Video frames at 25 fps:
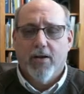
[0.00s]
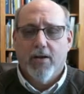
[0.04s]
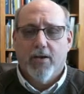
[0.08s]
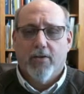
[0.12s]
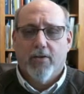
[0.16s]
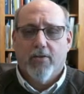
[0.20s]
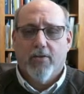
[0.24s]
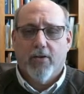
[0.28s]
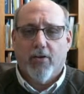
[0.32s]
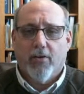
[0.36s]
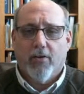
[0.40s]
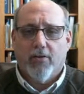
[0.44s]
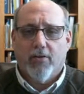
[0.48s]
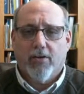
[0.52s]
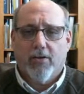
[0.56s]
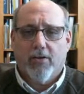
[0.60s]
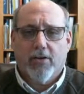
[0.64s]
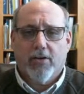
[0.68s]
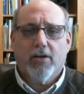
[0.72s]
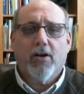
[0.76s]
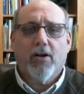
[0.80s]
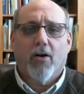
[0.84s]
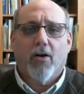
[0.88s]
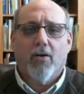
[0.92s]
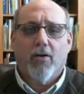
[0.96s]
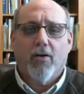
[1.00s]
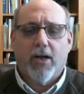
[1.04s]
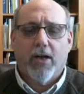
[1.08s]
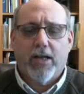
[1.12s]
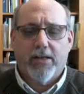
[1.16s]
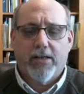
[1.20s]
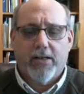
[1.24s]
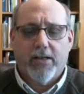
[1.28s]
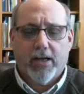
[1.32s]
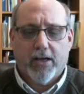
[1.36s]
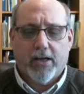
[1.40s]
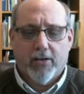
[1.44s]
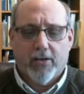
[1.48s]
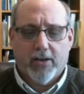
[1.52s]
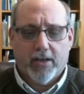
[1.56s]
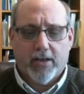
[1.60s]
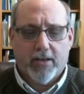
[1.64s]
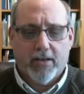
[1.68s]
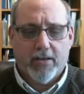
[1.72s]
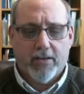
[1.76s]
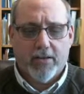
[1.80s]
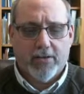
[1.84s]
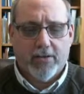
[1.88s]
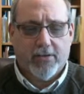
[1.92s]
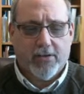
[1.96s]
So go ahead and take a look at
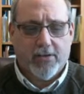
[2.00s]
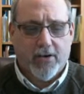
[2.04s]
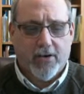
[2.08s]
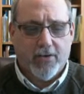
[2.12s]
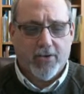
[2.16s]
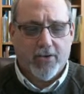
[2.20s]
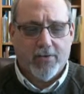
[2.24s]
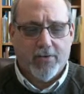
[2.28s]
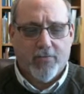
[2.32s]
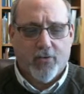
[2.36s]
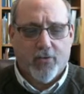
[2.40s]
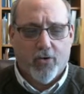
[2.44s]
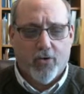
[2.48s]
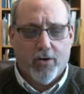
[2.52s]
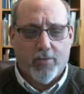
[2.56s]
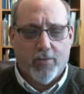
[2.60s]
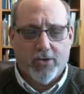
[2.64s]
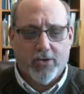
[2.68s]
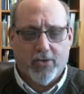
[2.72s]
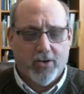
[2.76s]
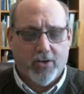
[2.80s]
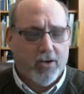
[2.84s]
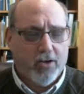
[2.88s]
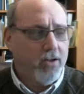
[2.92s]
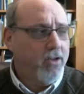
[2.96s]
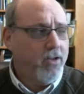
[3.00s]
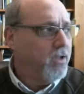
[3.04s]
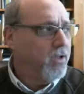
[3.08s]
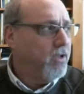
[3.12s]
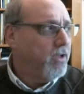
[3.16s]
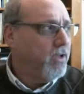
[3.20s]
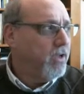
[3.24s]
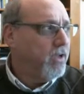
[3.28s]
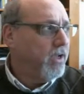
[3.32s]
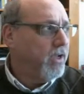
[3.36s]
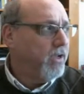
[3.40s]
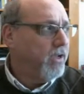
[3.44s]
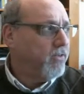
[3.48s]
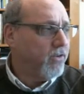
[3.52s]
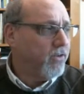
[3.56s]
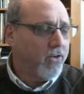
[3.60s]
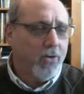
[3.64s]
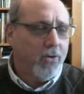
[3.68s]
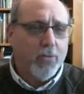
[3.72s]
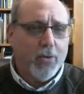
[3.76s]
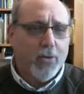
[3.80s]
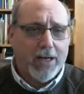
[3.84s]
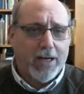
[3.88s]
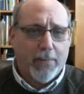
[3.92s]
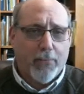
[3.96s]
the discussion forum. It's a
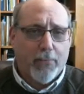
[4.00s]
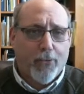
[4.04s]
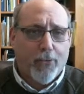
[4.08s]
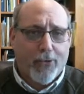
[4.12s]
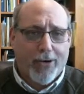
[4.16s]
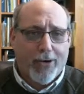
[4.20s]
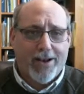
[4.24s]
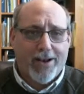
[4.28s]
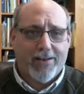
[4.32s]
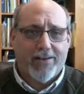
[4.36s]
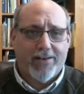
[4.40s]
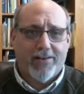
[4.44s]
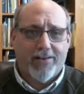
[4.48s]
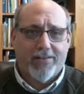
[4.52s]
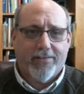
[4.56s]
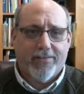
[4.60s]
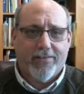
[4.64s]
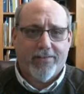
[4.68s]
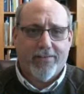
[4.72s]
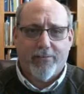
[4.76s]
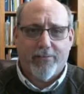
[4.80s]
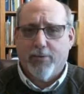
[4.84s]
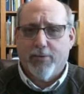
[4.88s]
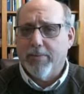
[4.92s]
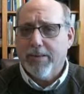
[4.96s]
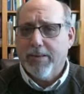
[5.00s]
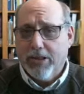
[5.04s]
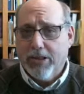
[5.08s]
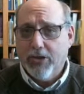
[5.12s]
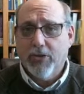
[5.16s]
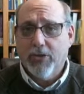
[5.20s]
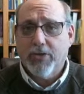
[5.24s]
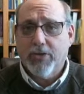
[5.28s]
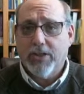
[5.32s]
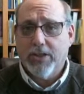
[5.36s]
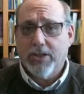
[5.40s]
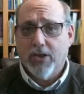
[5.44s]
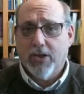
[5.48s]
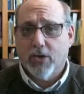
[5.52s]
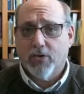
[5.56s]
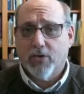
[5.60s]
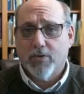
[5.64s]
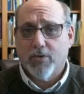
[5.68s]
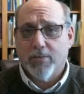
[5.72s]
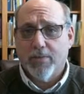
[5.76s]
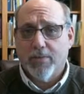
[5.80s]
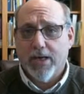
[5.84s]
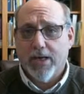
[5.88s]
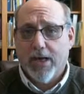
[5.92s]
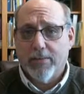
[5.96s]
good way to practice. So we'll be using those
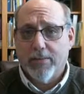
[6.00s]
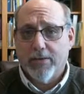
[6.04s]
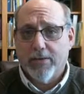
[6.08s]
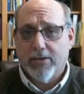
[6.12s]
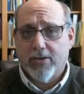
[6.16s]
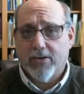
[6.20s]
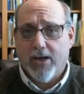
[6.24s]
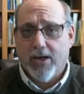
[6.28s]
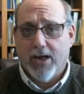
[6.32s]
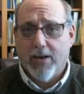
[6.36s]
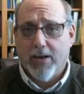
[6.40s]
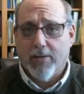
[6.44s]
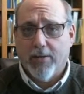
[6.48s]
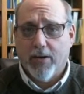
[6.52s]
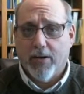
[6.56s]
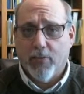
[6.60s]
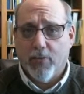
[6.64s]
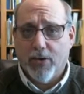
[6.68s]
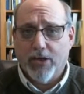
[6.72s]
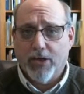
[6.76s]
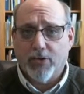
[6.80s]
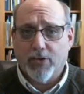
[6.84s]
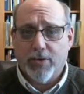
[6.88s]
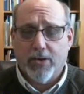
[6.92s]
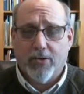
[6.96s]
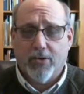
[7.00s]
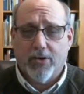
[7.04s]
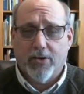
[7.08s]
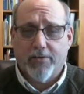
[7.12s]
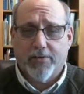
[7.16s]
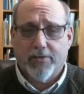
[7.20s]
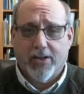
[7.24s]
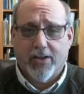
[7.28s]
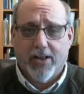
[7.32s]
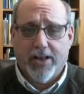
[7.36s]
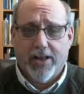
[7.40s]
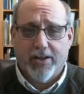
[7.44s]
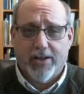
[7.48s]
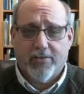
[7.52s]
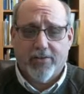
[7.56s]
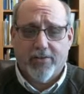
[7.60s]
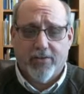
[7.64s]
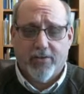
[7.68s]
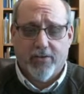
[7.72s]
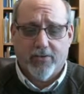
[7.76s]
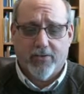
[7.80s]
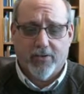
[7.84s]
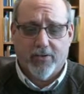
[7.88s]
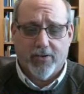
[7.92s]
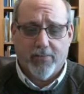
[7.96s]
from time to time on weeks we don't have class. So
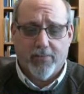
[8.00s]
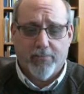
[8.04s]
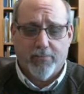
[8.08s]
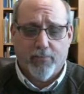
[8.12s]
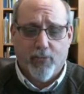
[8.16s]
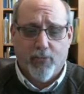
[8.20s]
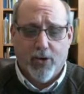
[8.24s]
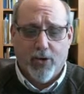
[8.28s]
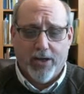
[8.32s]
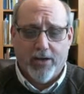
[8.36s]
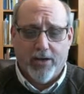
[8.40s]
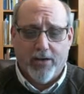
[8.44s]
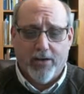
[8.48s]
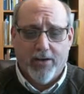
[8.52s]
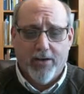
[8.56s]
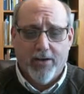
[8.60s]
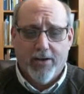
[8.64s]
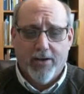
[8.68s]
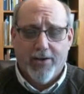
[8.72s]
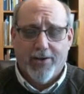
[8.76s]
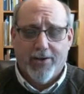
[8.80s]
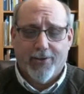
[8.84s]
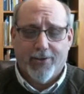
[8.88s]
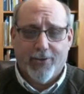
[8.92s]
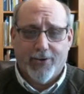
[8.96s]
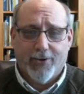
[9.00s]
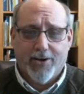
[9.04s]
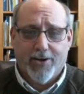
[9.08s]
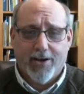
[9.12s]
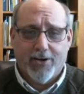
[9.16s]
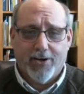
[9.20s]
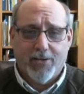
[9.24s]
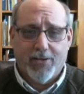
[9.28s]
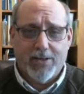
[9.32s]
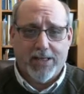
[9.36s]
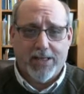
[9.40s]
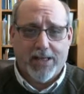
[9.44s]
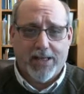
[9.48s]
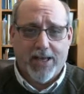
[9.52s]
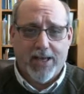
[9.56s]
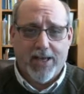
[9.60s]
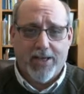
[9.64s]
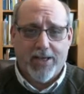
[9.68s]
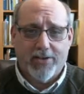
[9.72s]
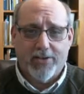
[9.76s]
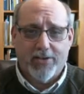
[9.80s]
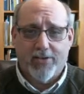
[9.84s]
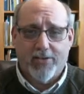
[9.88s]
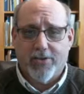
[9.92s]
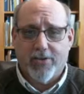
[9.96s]
it's a good way to learn how to
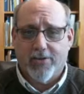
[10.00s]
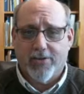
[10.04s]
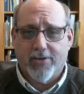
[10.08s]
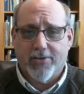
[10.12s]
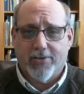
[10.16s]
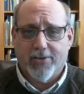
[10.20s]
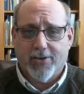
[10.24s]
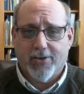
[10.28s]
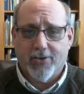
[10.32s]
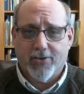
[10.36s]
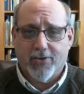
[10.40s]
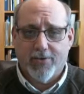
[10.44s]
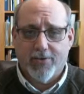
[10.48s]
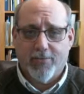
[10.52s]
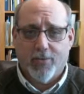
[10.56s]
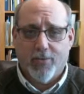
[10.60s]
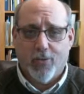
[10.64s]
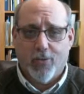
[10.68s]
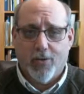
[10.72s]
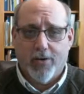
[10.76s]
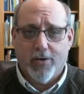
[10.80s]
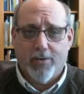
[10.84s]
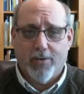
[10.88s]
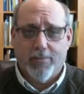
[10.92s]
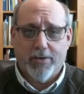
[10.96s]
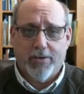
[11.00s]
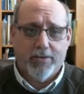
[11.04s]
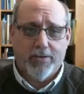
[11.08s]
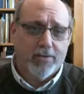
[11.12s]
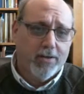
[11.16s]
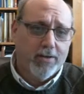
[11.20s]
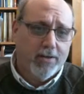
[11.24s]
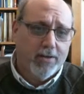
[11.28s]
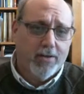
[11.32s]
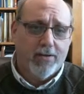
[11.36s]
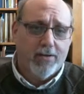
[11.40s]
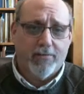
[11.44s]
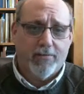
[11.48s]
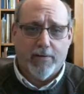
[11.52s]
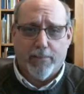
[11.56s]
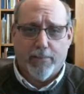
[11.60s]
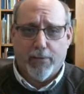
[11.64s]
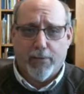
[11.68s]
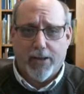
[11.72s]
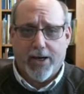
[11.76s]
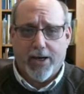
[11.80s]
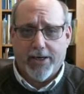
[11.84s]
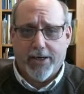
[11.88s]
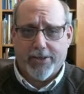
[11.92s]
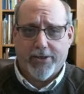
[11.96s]
engage in the discussion forum and
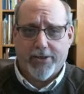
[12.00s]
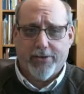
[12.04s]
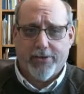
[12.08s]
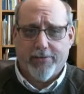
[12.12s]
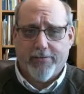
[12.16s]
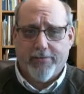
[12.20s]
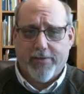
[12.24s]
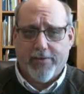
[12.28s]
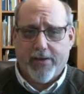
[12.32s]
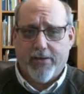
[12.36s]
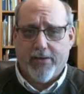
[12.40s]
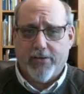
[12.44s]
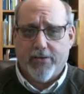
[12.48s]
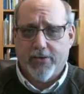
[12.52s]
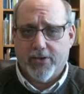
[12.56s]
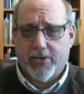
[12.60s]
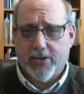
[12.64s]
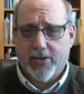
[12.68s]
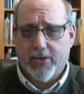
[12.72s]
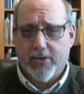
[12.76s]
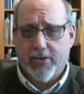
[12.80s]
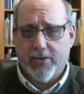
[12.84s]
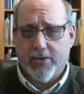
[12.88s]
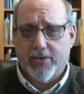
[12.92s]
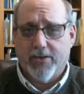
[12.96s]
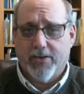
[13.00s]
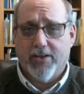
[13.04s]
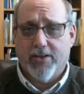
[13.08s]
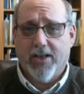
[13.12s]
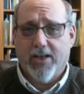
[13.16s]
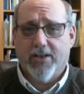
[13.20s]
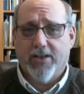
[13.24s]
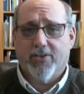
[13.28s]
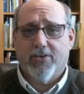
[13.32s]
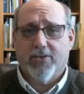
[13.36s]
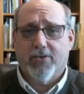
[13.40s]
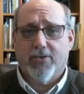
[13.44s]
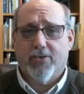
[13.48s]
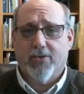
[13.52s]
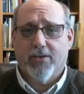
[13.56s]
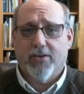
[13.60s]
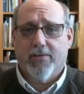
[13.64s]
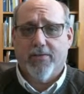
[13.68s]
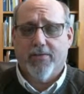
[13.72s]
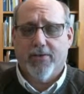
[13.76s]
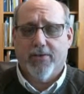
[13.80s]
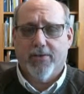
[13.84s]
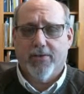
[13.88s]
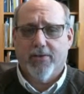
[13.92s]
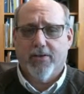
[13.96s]
reply to your fellow students and that sort of stuff.
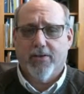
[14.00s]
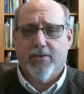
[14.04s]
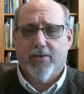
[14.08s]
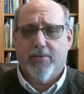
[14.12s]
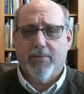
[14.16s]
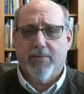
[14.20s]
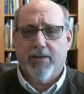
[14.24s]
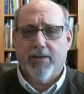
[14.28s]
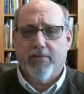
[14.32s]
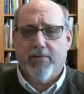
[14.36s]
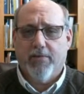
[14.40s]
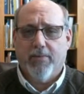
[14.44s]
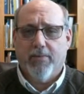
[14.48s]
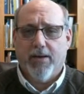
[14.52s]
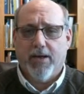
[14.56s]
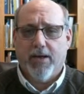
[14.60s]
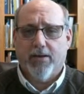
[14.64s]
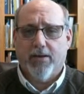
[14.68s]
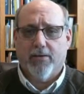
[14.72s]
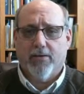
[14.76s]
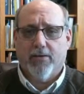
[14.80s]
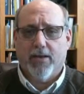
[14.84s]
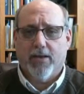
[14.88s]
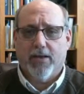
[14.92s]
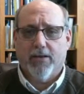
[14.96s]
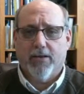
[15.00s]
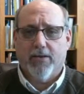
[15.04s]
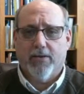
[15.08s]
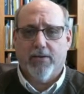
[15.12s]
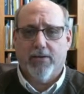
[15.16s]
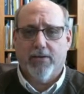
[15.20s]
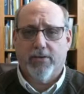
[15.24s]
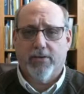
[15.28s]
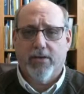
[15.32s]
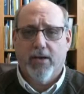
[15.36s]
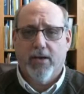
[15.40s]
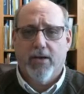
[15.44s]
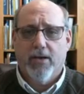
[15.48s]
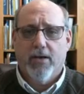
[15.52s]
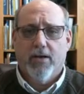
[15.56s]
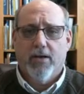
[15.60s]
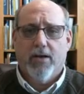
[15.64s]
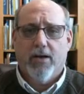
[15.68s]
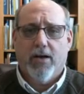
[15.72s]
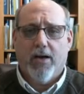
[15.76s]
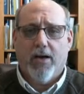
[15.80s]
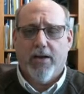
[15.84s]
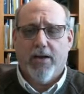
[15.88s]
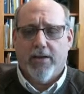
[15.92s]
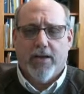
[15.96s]
So it's a little bit of a model I use,
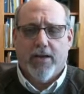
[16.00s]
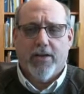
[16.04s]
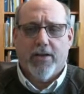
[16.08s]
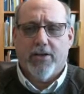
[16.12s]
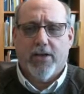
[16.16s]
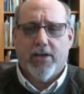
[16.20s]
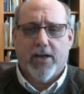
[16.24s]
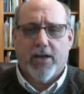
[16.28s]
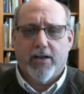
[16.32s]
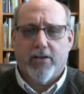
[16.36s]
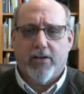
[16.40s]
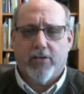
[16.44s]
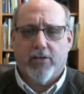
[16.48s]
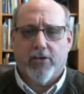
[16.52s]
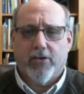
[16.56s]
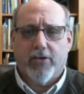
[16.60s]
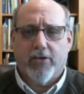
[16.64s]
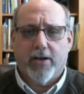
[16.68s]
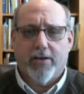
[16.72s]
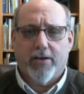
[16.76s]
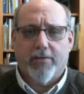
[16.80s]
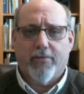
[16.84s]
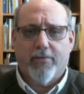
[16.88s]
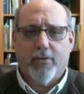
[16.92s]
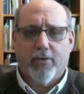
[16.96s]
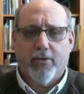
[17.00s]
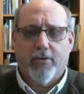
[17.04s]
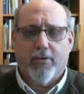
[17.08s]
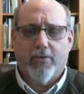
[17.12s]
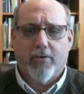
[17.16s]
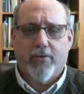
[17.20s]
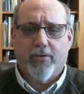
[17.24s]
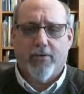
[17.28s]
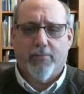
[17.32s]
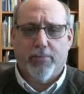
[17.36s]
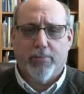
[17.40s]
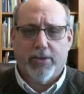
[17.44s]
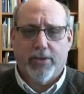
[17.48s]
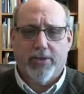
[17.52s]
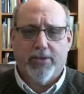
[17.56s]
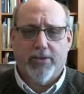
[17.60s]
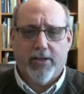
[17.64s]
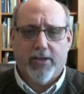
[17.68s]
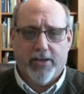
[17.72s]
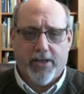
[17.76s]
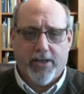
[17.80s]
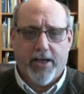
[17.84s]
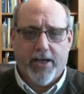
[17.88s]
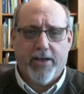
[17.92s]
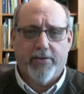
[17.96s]
and you get a little credit for it. So please
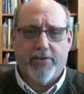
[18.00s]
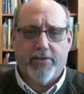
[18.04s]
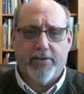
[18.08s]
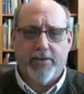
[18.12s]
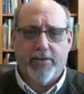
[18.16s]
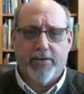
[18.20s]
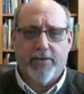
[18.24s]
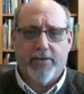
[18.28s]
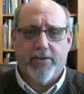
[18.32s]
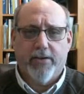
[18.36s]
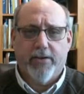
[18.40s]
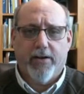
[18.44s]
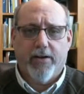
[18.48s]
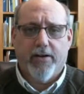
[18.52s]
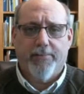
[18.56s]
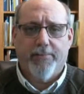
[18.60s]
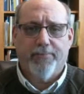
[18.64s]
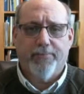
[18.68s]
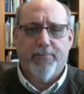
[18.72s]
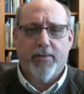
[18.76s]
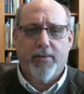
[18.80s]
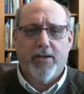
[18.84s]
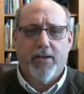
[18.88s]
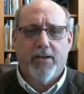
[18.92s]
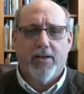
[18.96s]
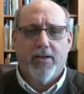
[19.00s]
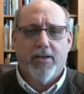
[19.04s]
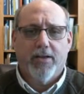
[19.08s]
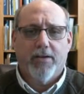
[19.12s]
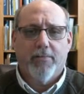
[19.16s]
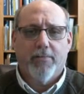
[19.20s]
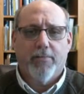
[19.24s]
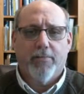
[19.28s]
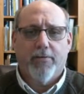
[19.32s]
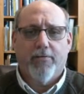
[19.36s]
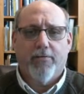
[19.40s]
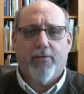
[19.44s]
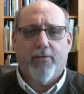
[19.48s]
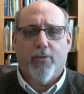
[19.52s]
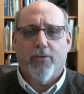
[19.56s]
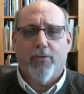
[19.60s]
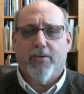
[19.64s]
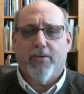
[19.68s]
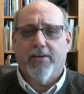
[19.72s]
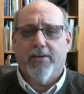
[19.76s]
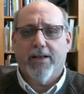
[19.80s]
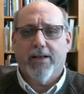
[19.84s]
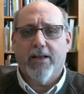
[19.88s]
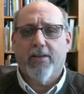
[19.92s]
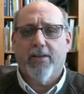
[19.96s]
engage in it before the
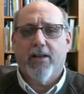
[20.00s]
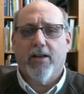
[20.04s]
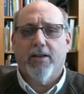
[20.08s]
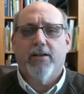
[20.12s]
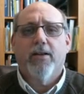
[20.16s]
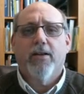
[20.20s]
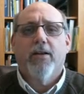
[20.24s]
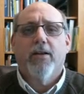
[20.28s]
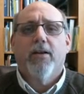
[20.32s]
deadline.